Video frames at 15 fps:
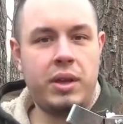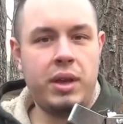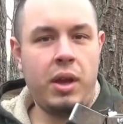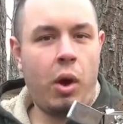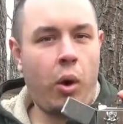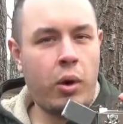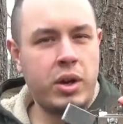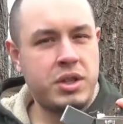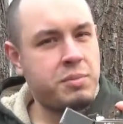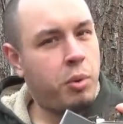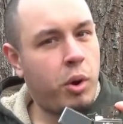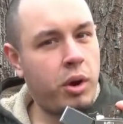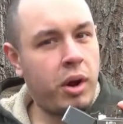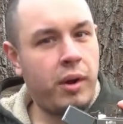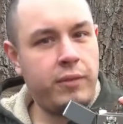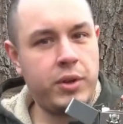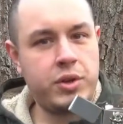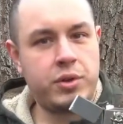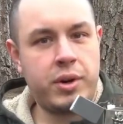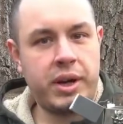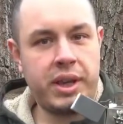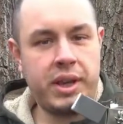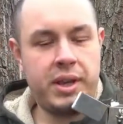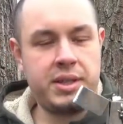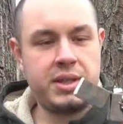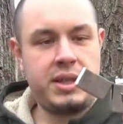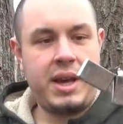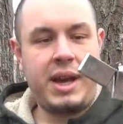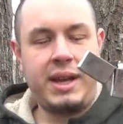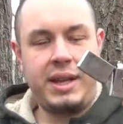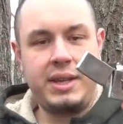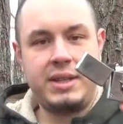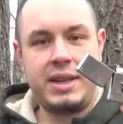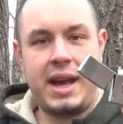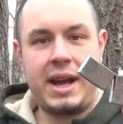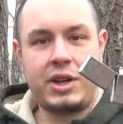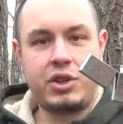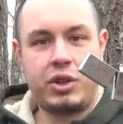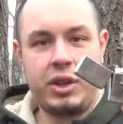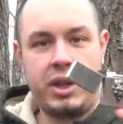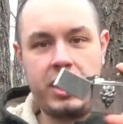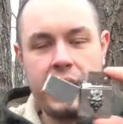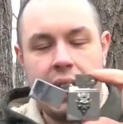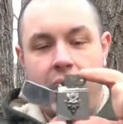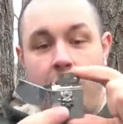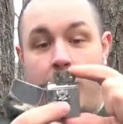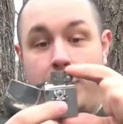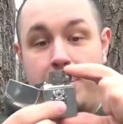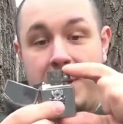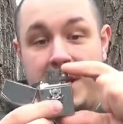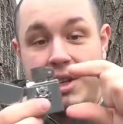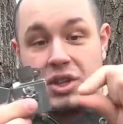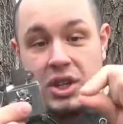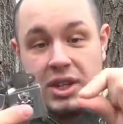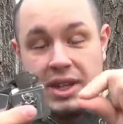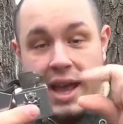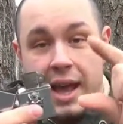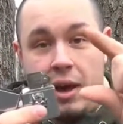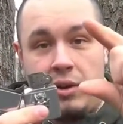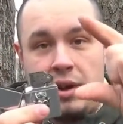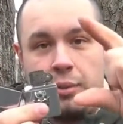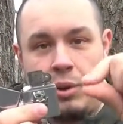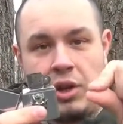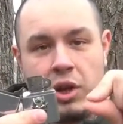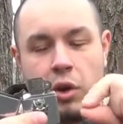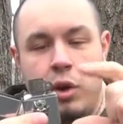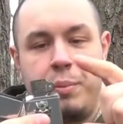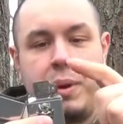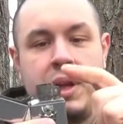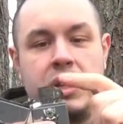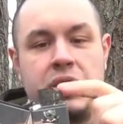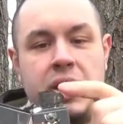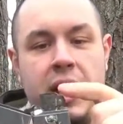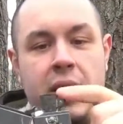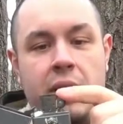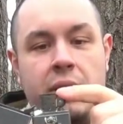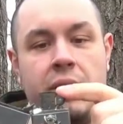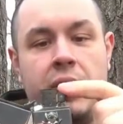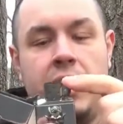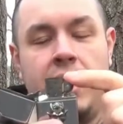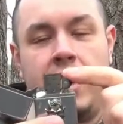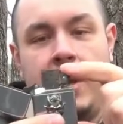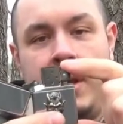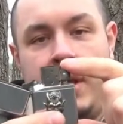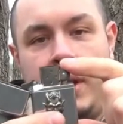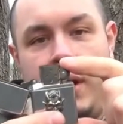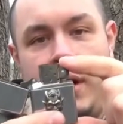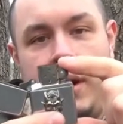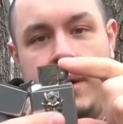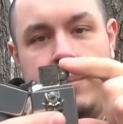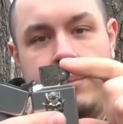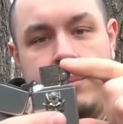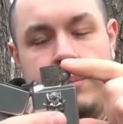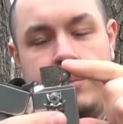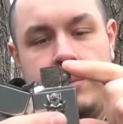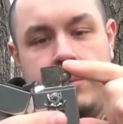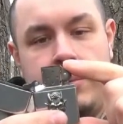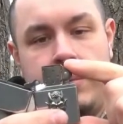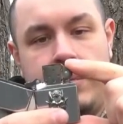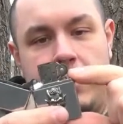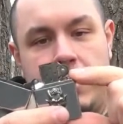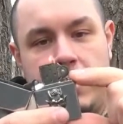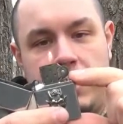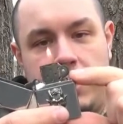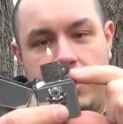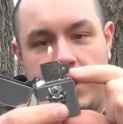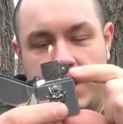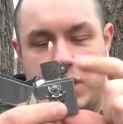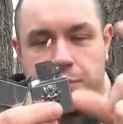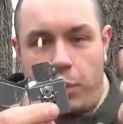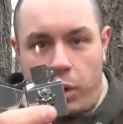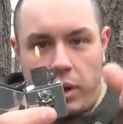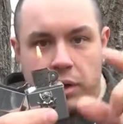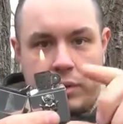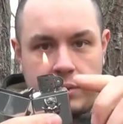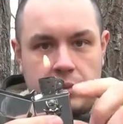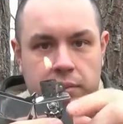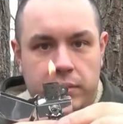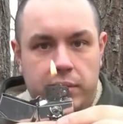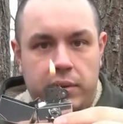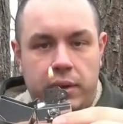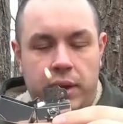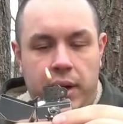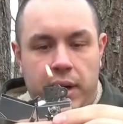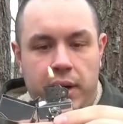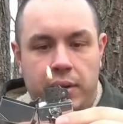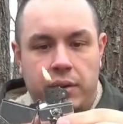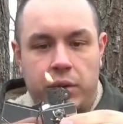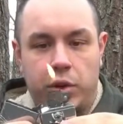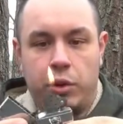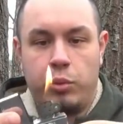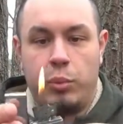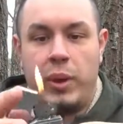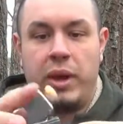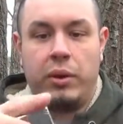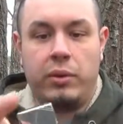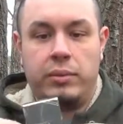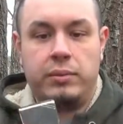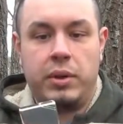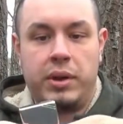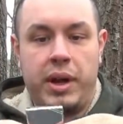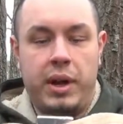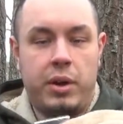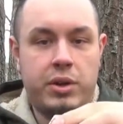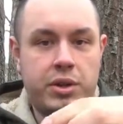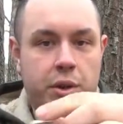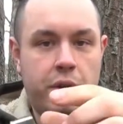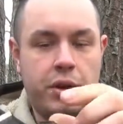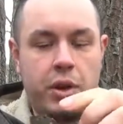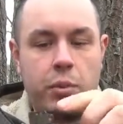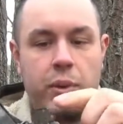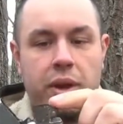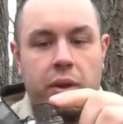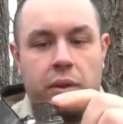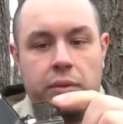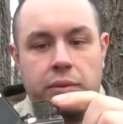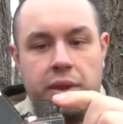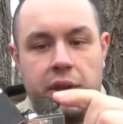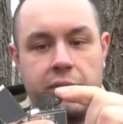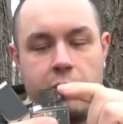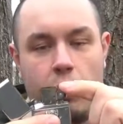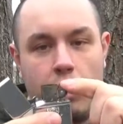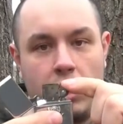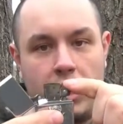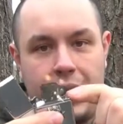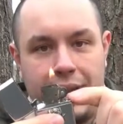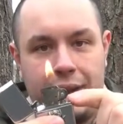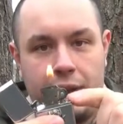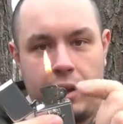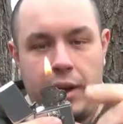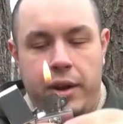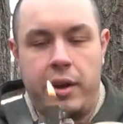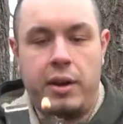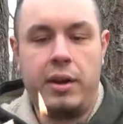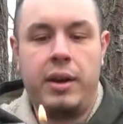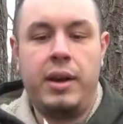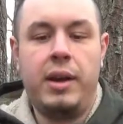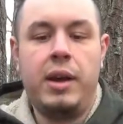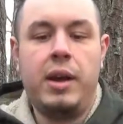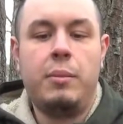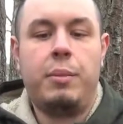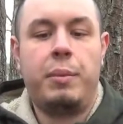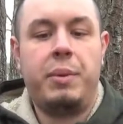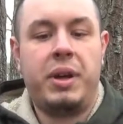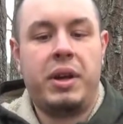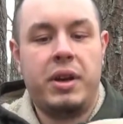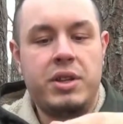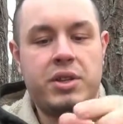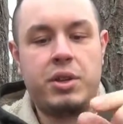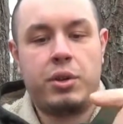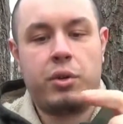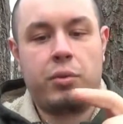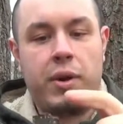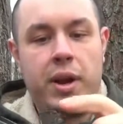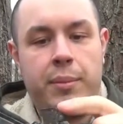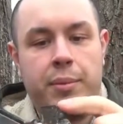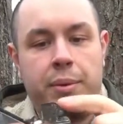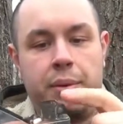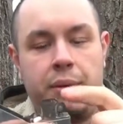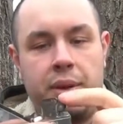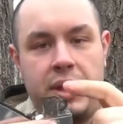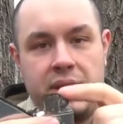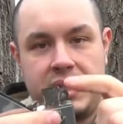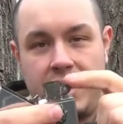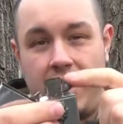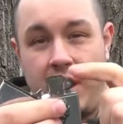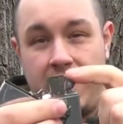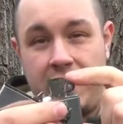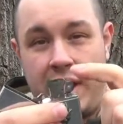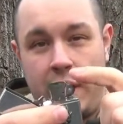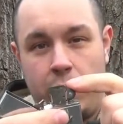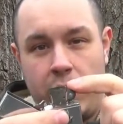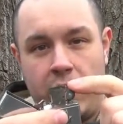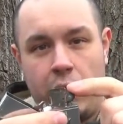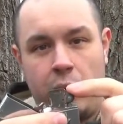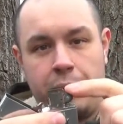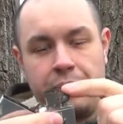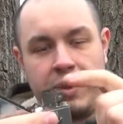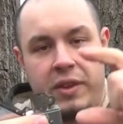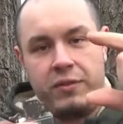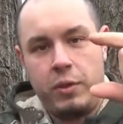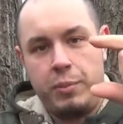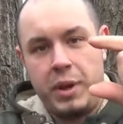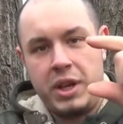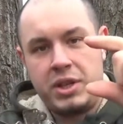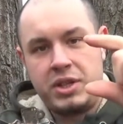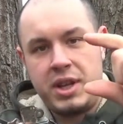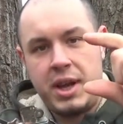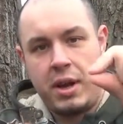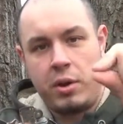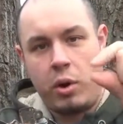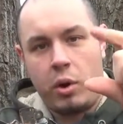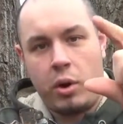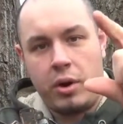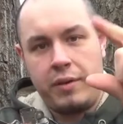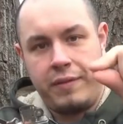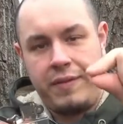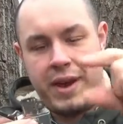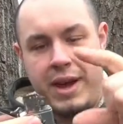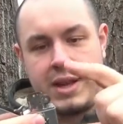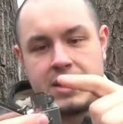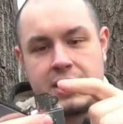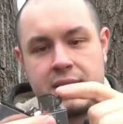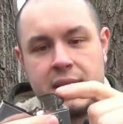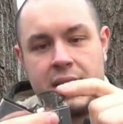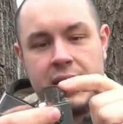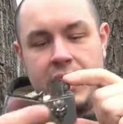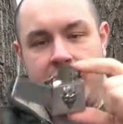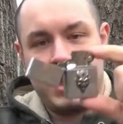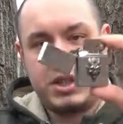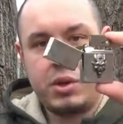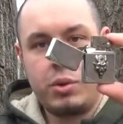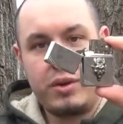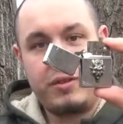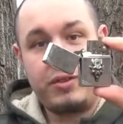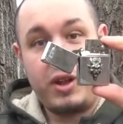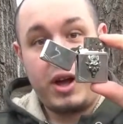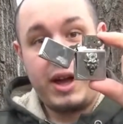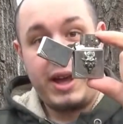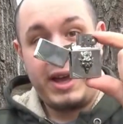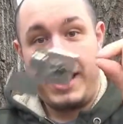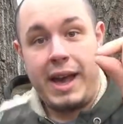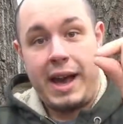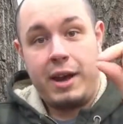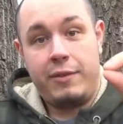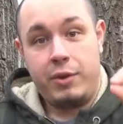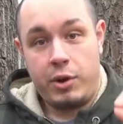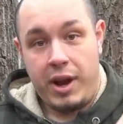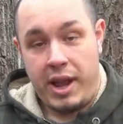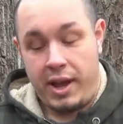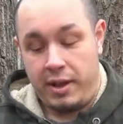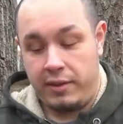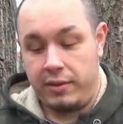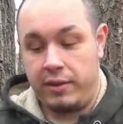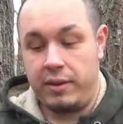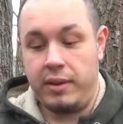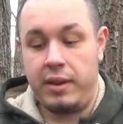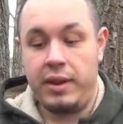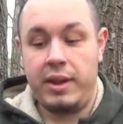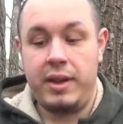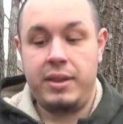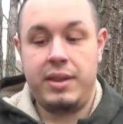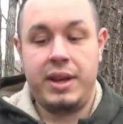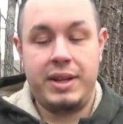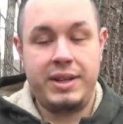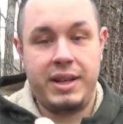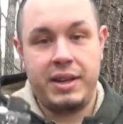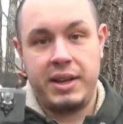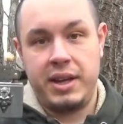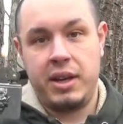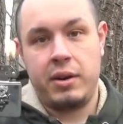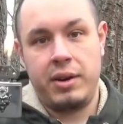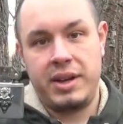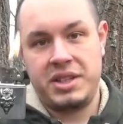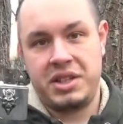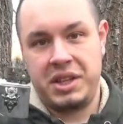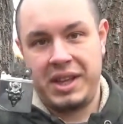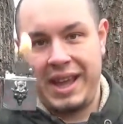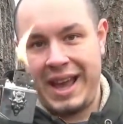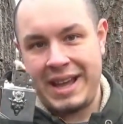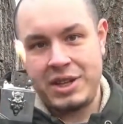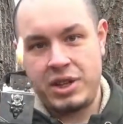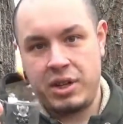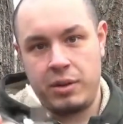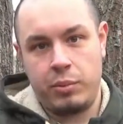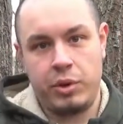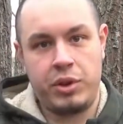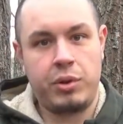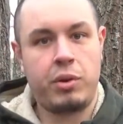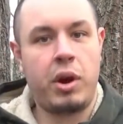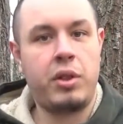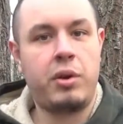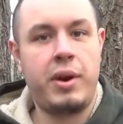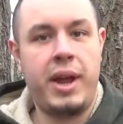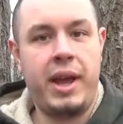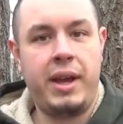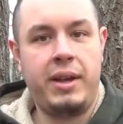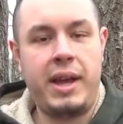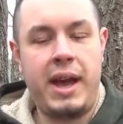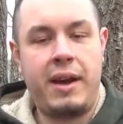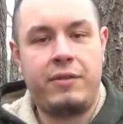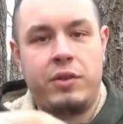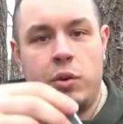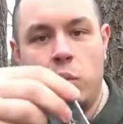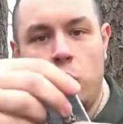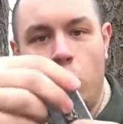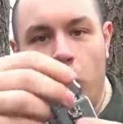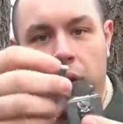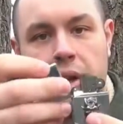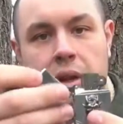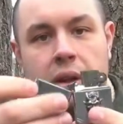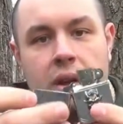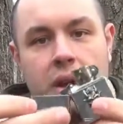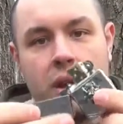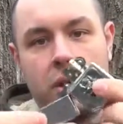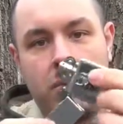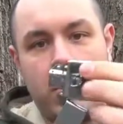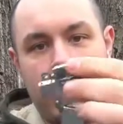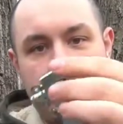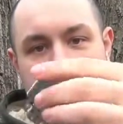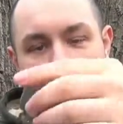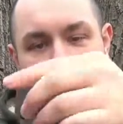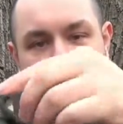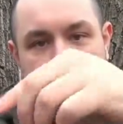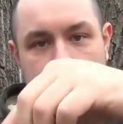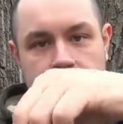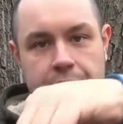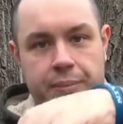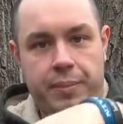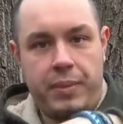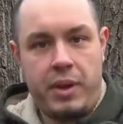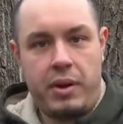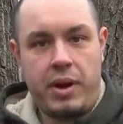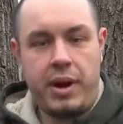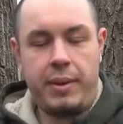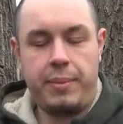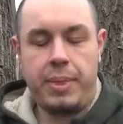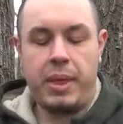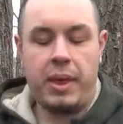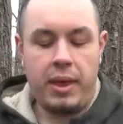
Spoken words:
the hardest part of the trick is, and that is actually pinching down. Now, when you go to pinch down, you're going to spark your wheel, okay, or turn your wheel, therefore lighting the lighter. But because your grip is on that wheel, if you pinch down hard and fast, it's going to fly out of your hand. The idea here is to catch it with your other hand after one rotation, all right?